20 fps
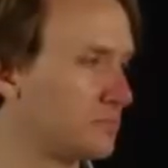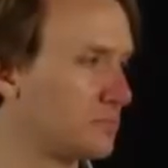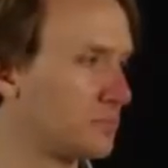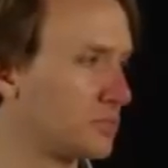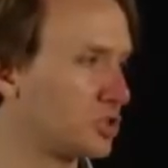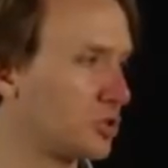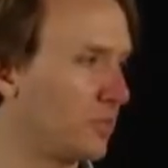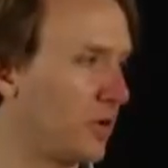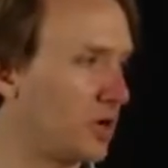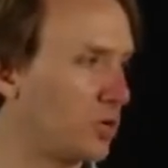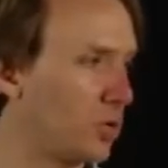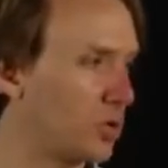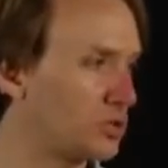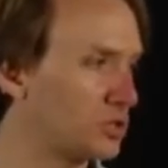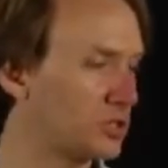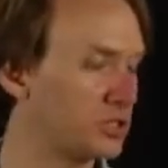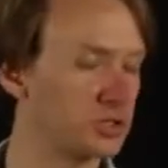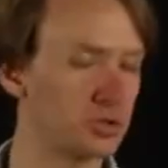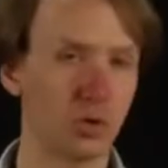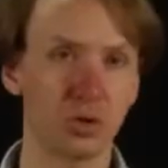So my
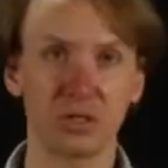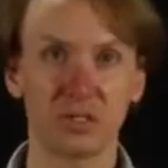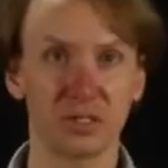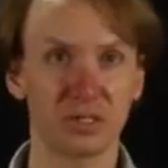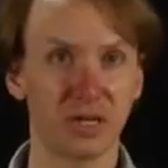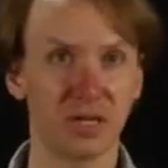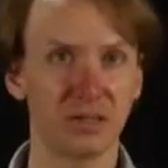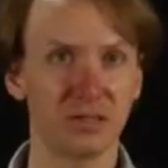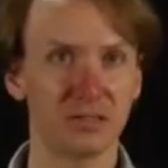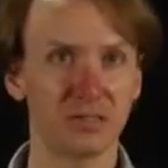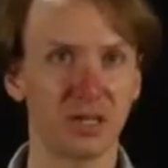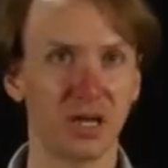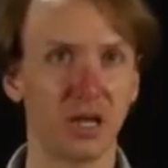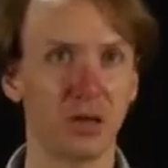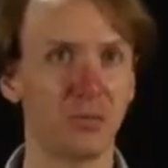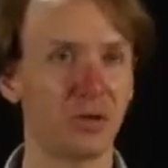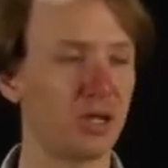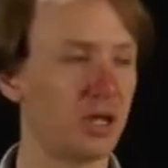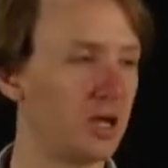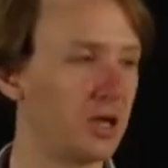quotient is going to stay the
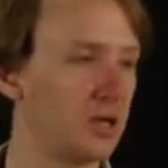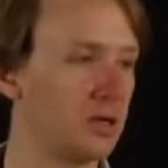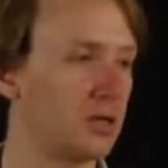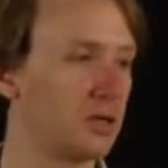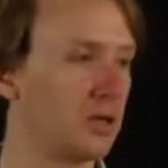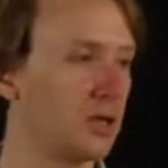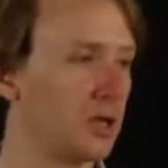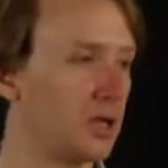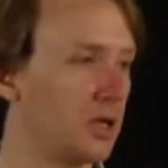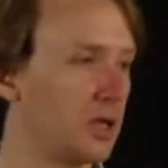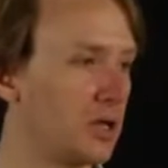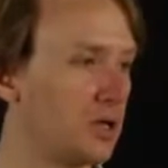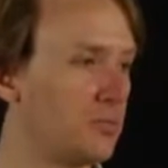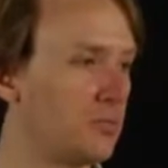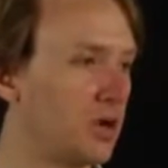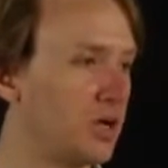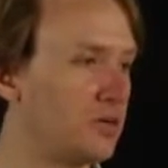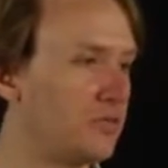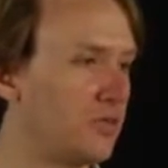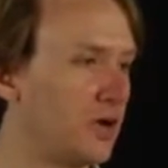same again, and
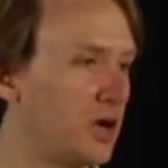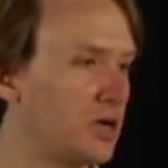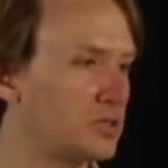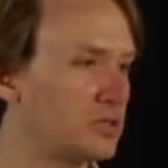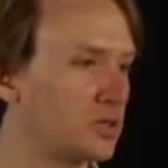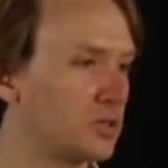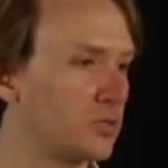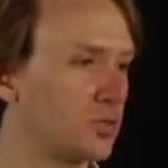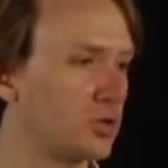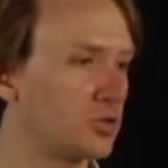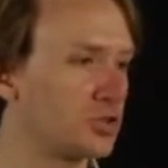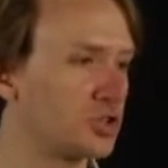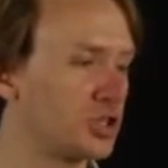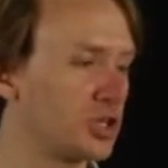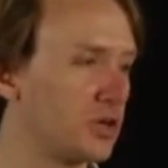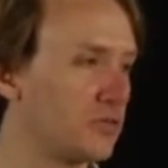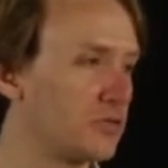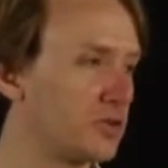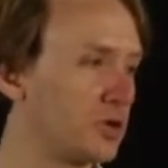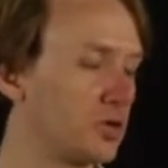my divisor will
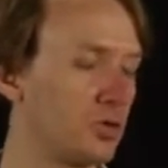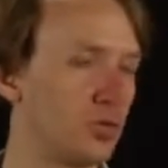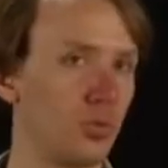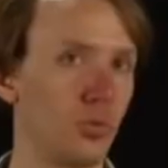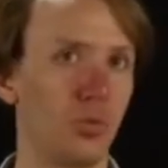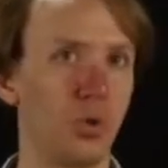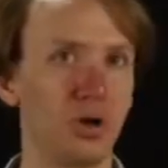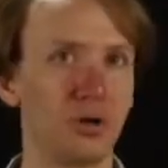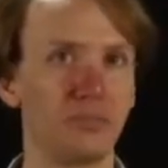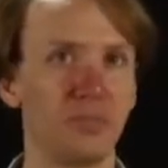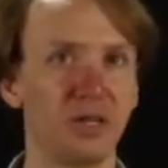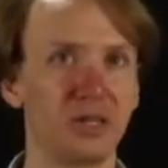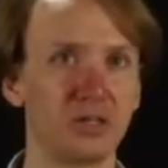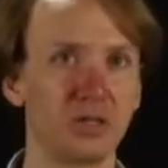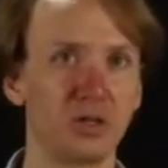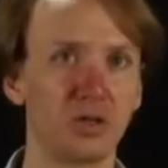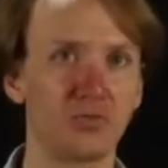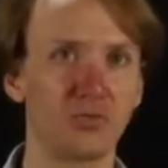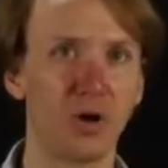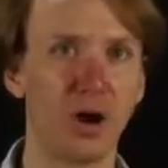shift one bit
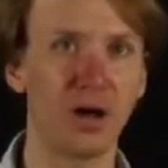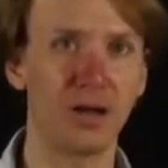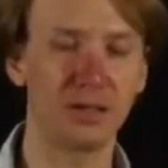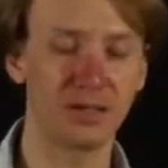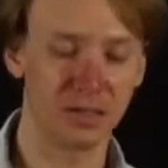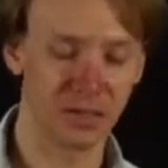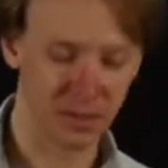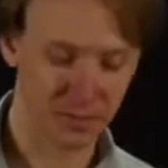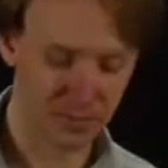to the right.